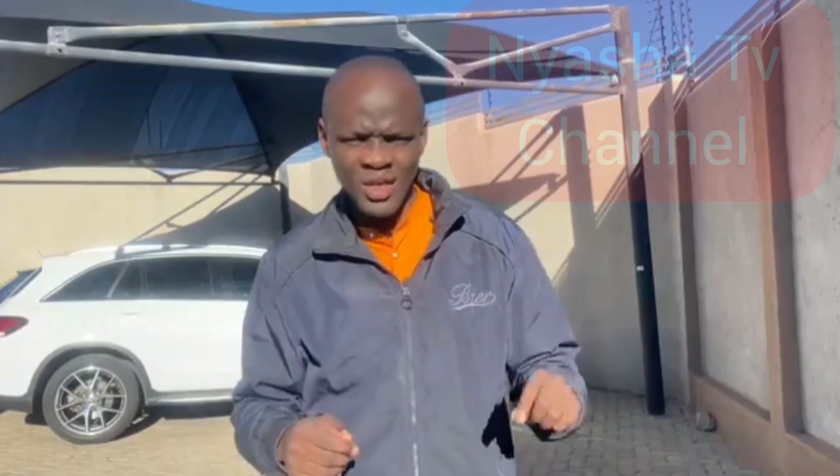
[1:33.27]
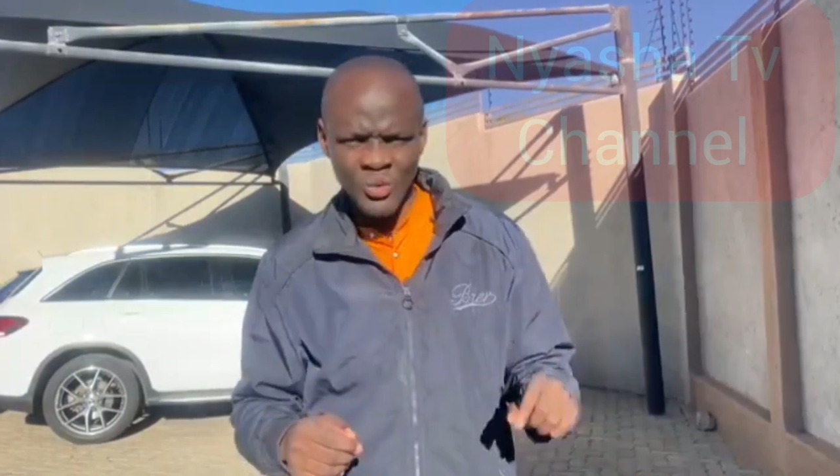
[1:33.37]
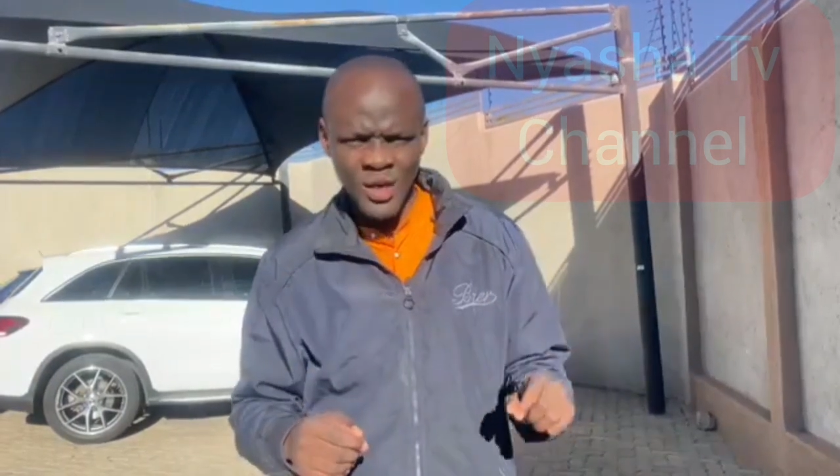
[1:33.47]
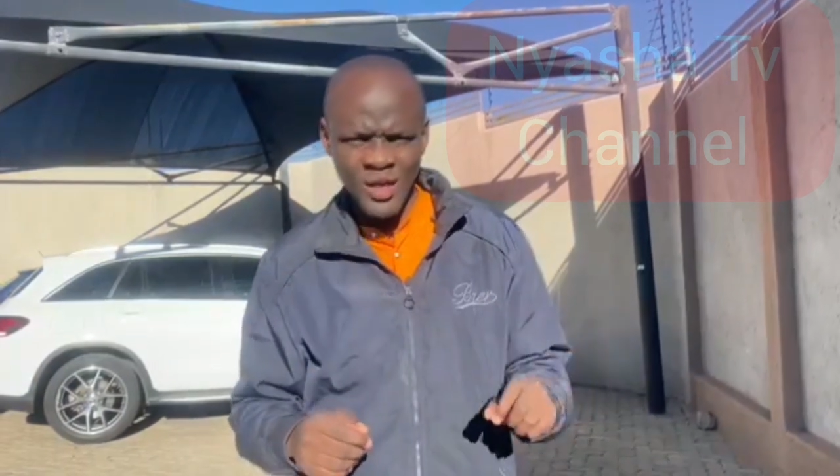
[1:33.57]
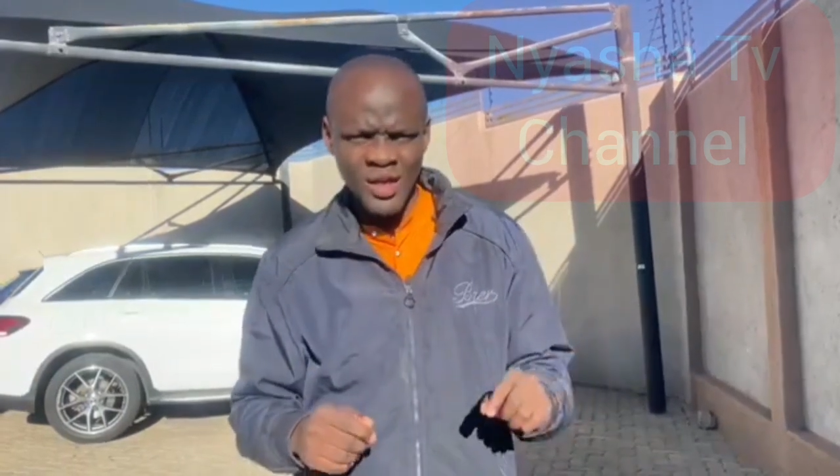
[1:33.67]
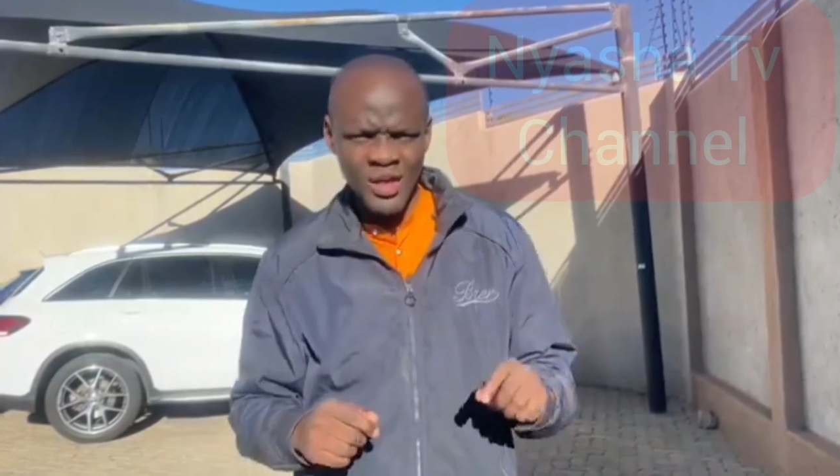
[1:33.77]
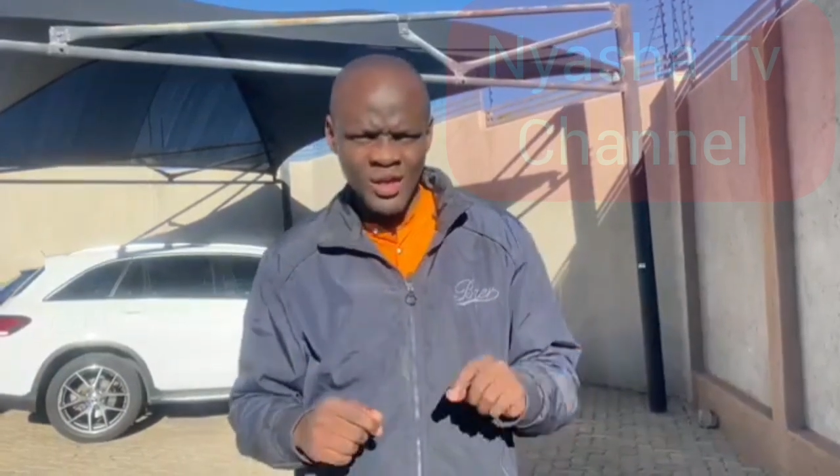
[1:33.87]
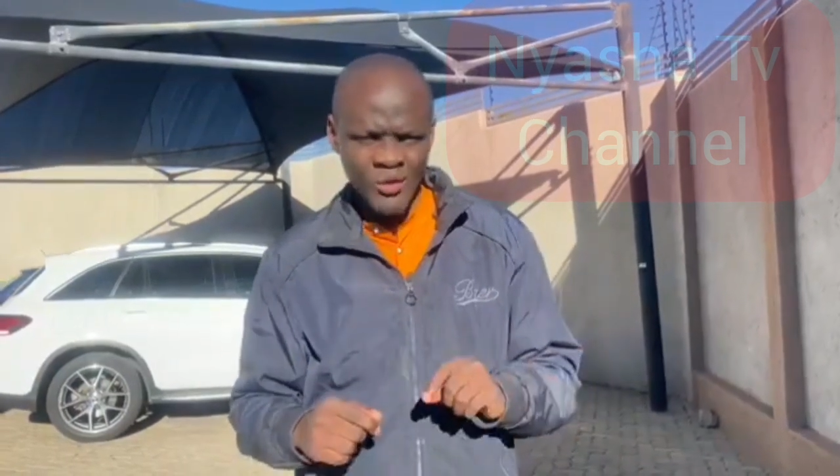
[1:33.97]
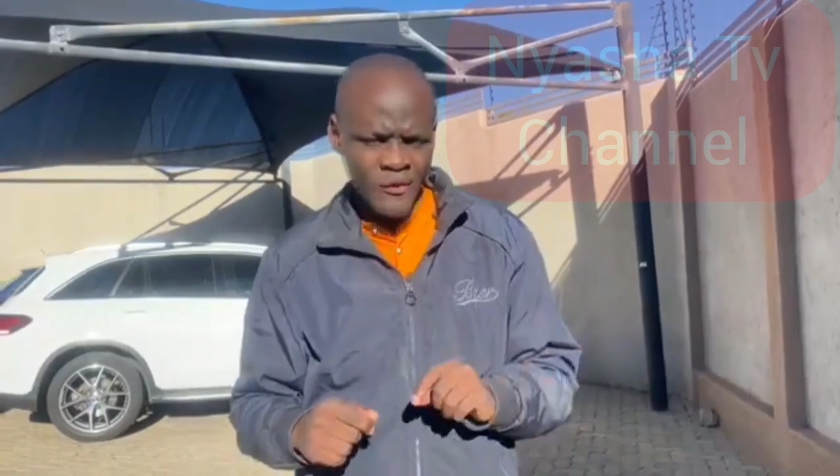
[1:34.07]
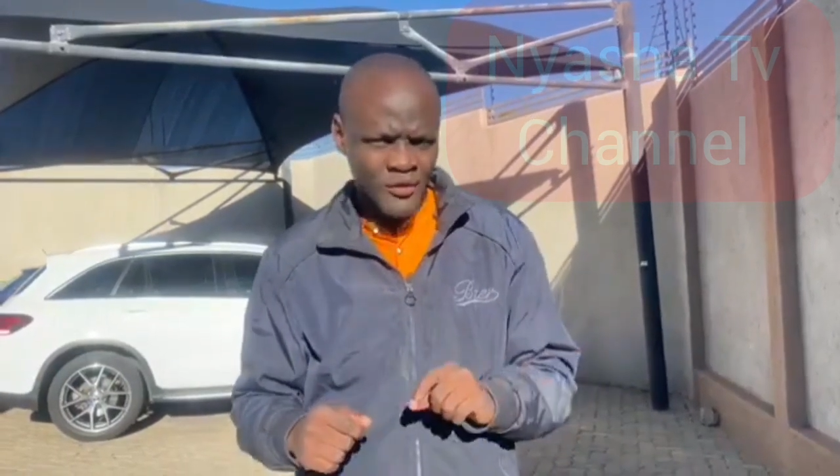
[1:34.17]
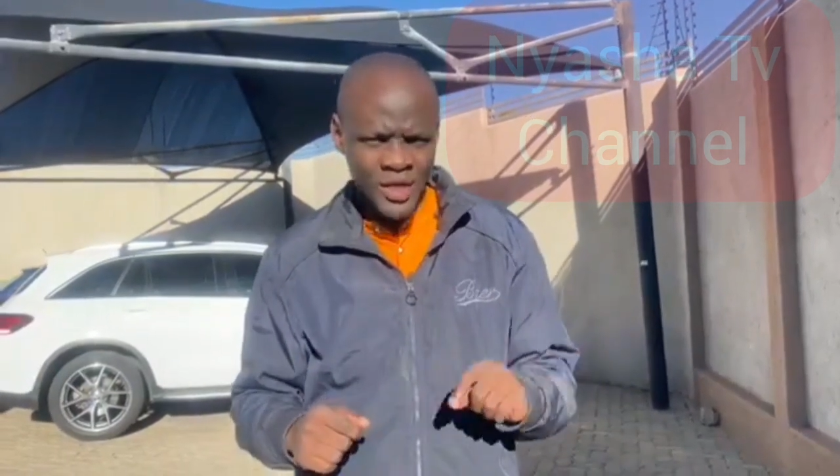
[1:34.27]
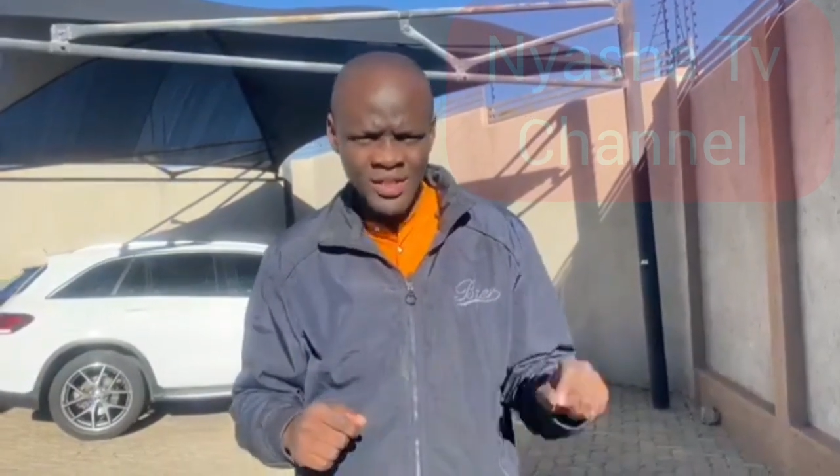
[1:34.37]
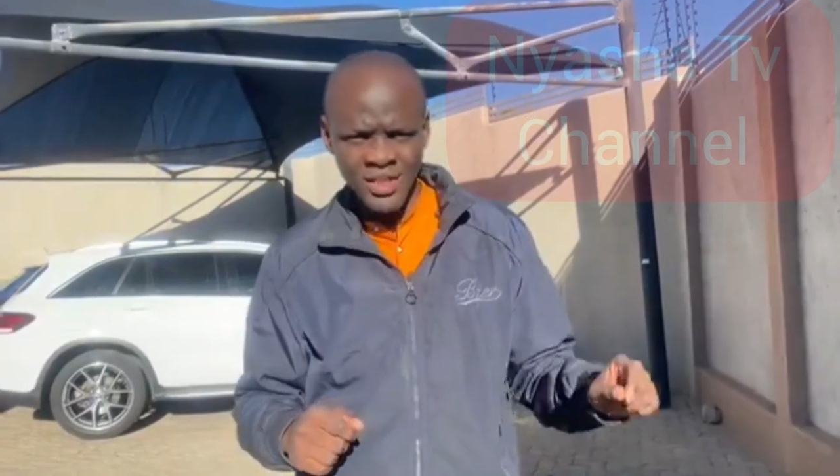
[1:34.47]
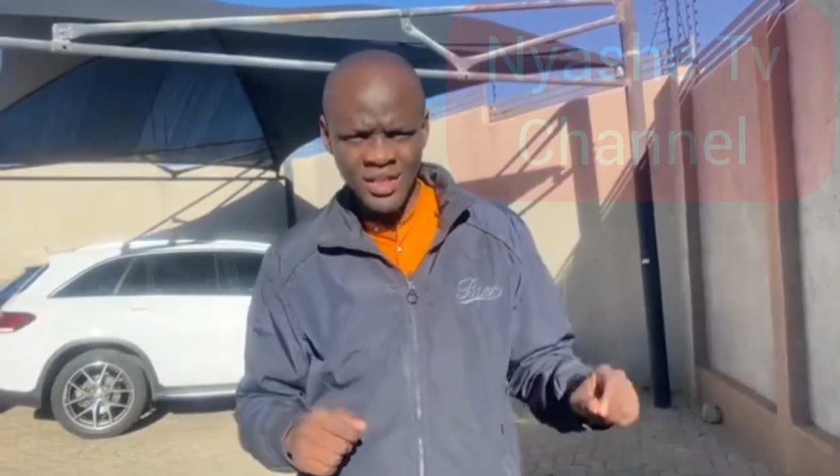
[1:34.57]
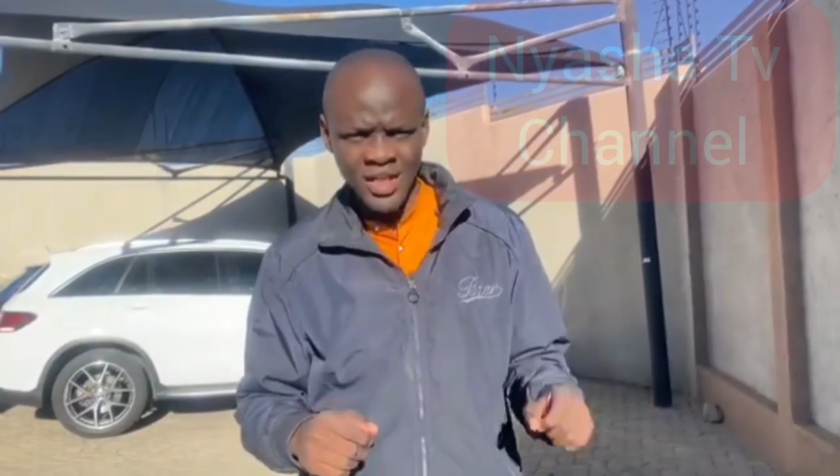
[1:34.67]
any way
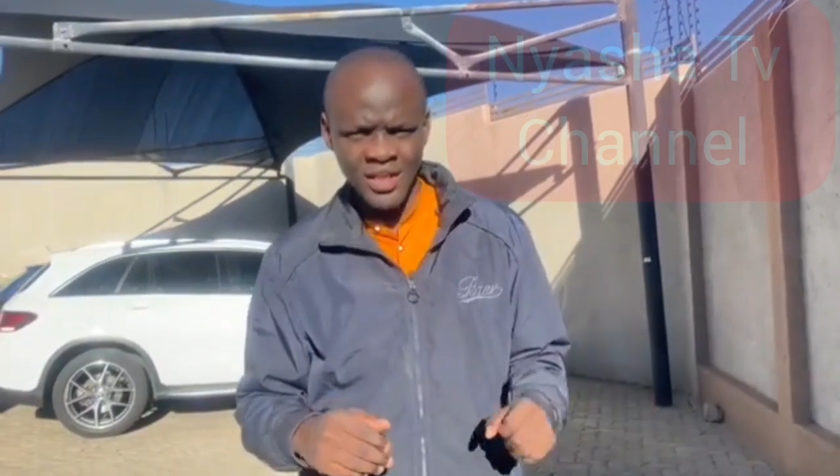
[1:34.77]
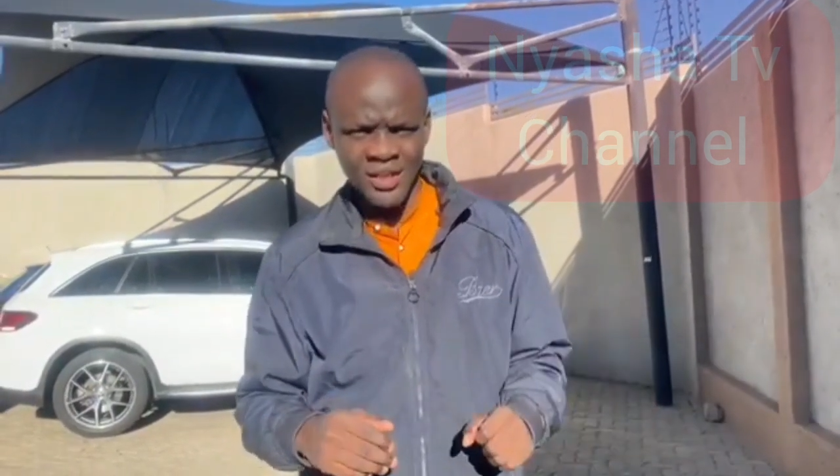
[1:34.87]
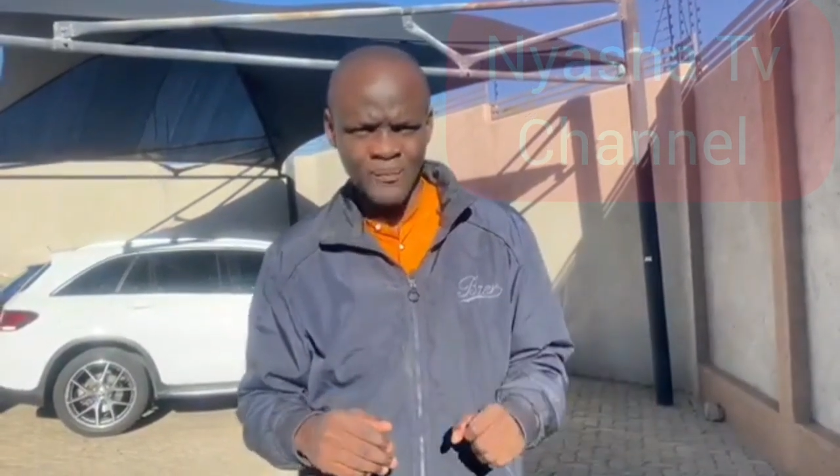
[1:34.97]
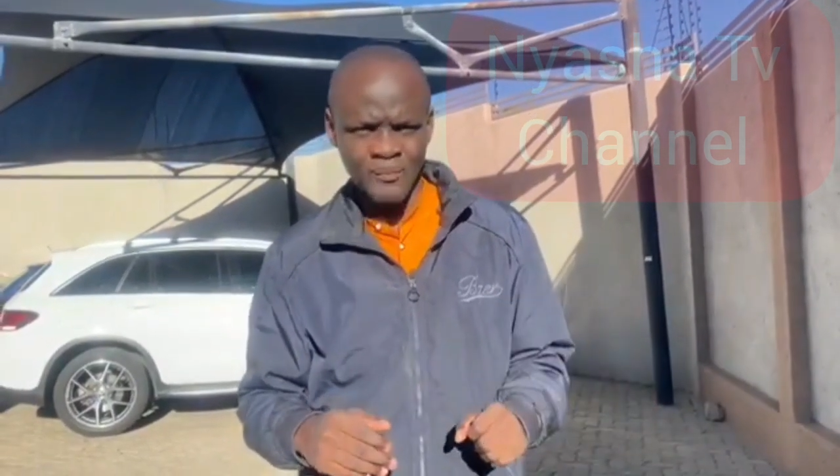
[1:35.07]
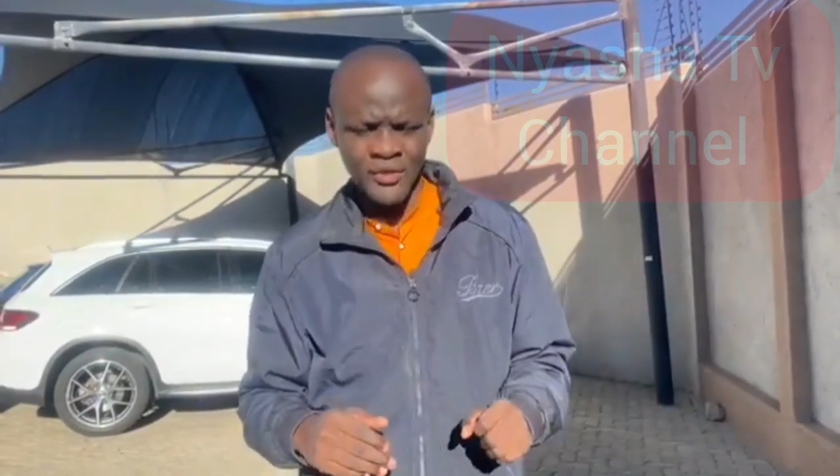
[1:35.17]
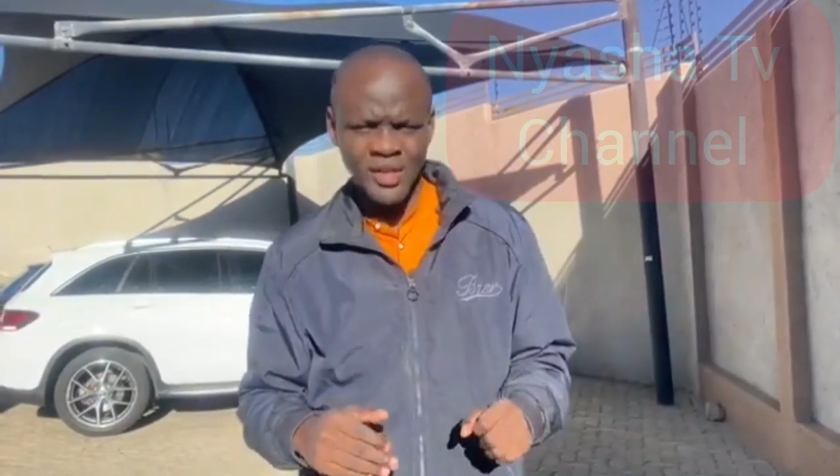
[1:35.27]
confront each other.